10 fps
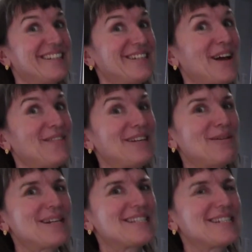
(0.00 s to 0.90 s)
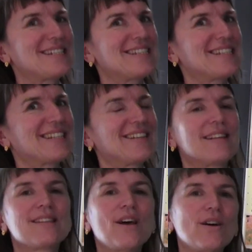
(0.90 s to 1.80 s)
Do you have any questions?
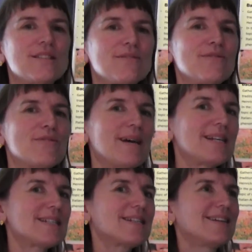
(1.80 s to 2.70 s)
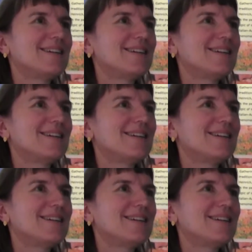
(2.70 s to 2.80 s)
There's loads of information.